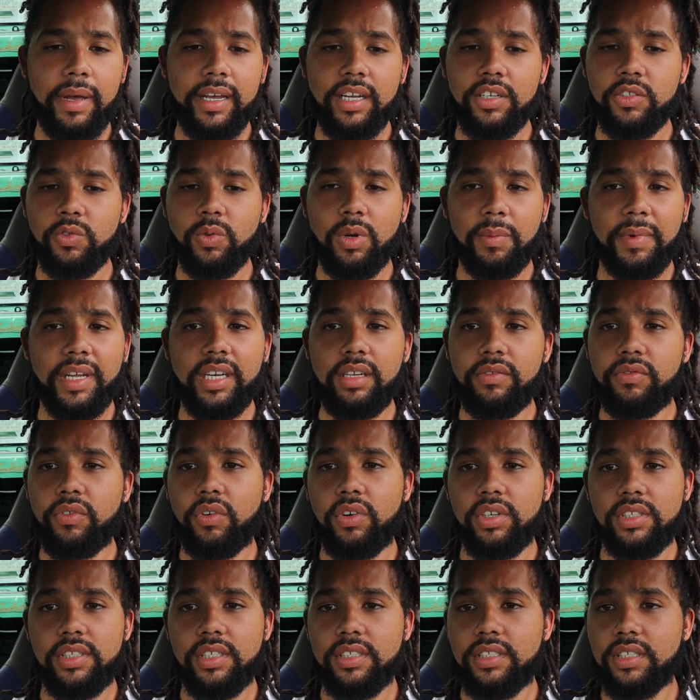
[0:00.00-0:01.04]
I could swap any
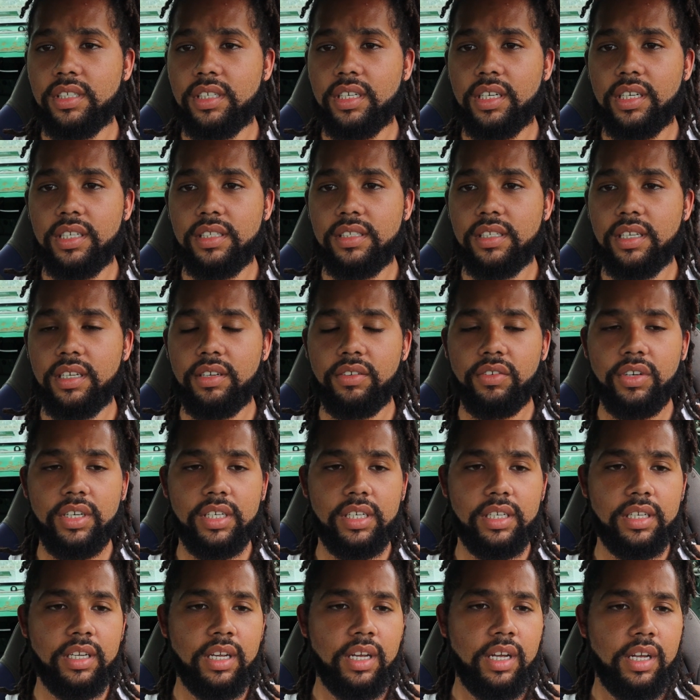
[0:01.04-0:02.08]
4.6 into this thing,
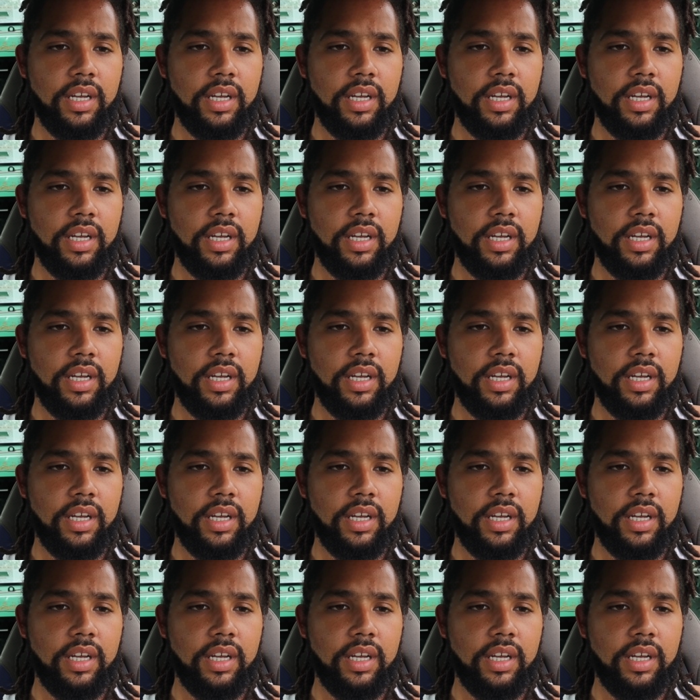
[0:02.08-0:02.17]
really.